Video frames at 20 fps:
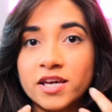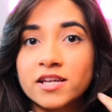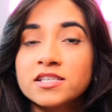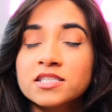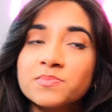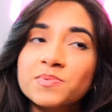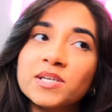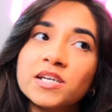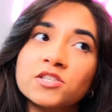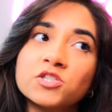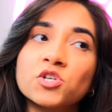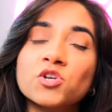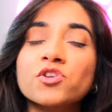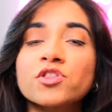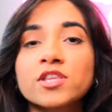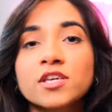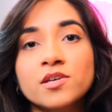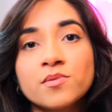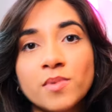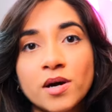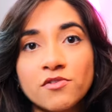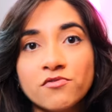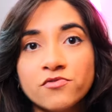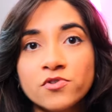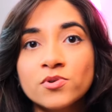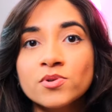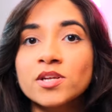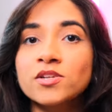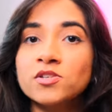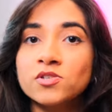It is because you're thinking about
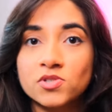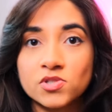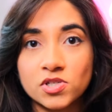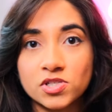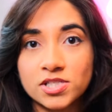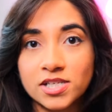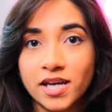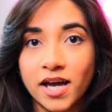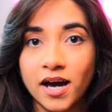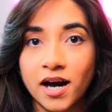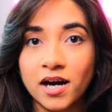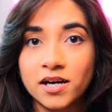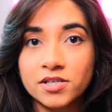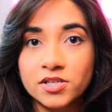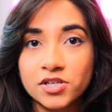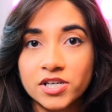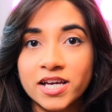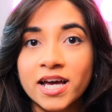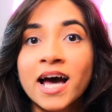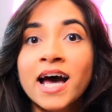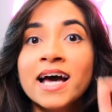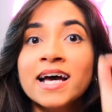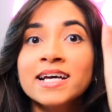food and you start to get hungry.